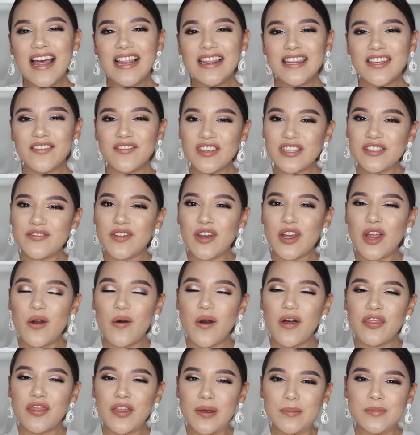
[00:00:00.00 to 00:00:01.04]
Leave this video
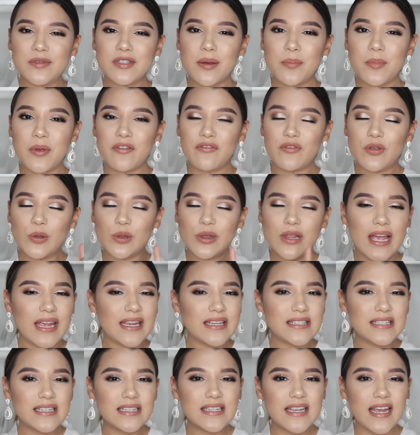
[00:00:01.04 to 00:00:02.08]
a thumbs up if you
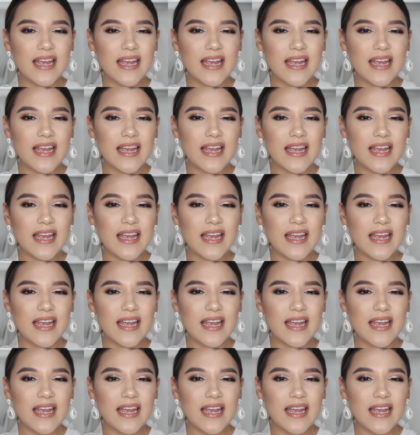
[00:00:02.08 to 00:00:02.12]
liked it,